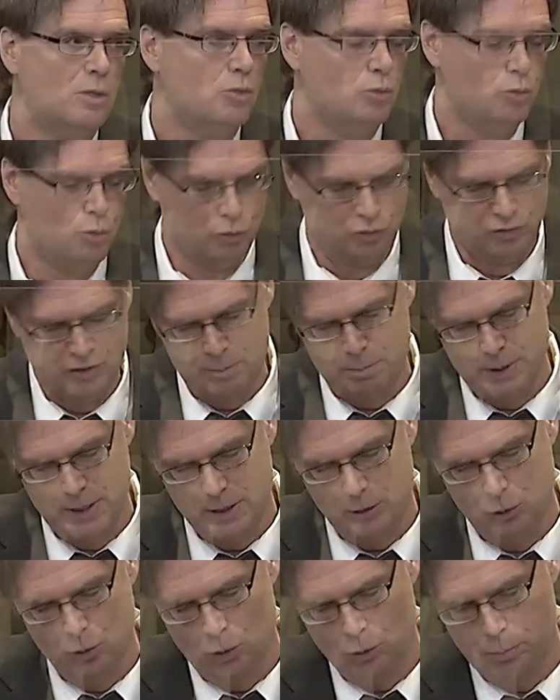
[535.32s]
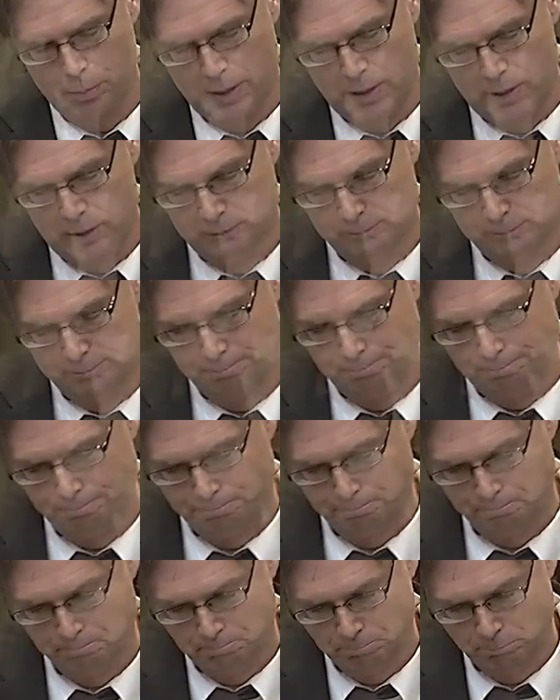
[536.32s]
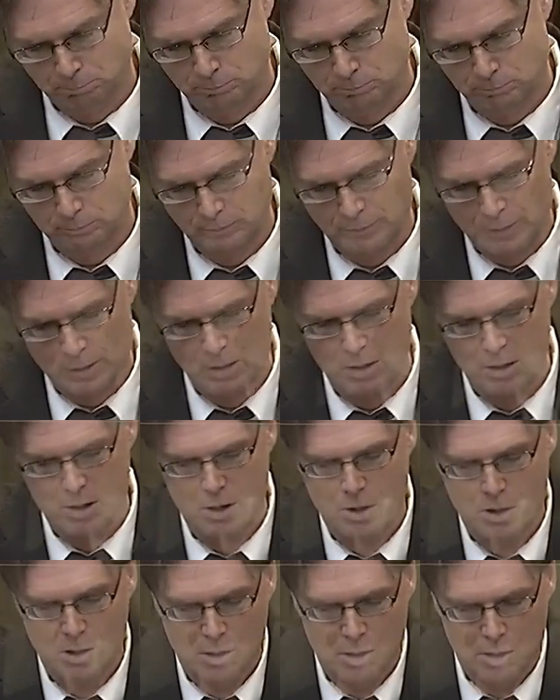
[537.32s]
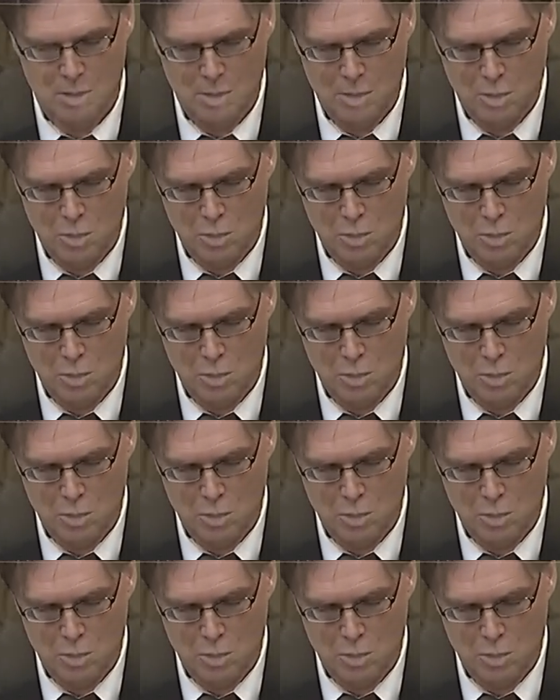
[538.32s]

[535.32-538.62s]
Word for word: of local remedies therefore does not apply.